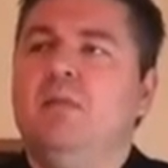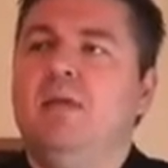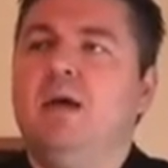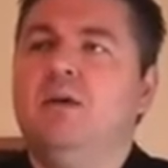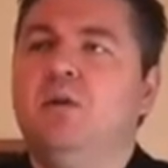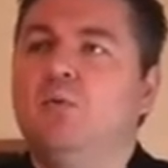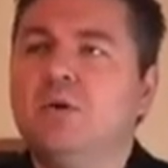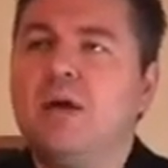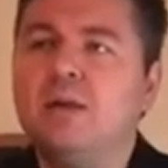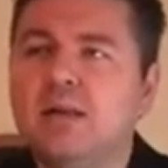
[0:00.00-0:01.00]
that
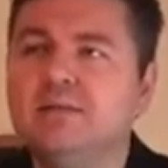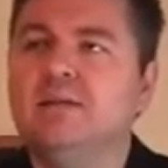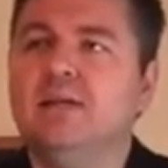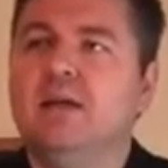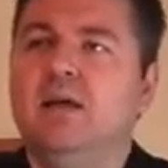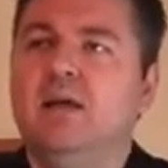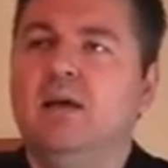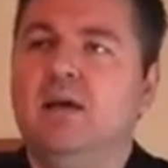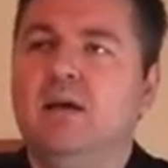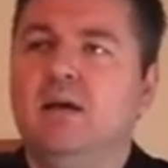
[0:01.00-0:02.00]
we're not electing
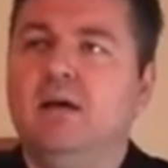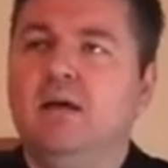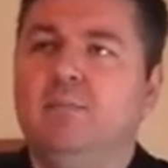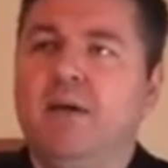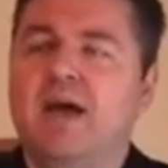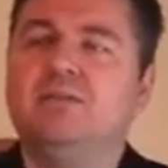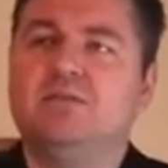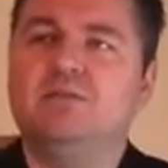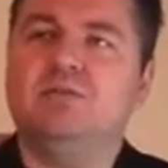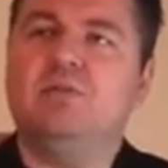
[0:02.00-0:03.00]
a
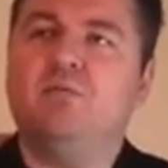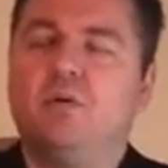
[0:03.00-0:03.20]
pastor in chief,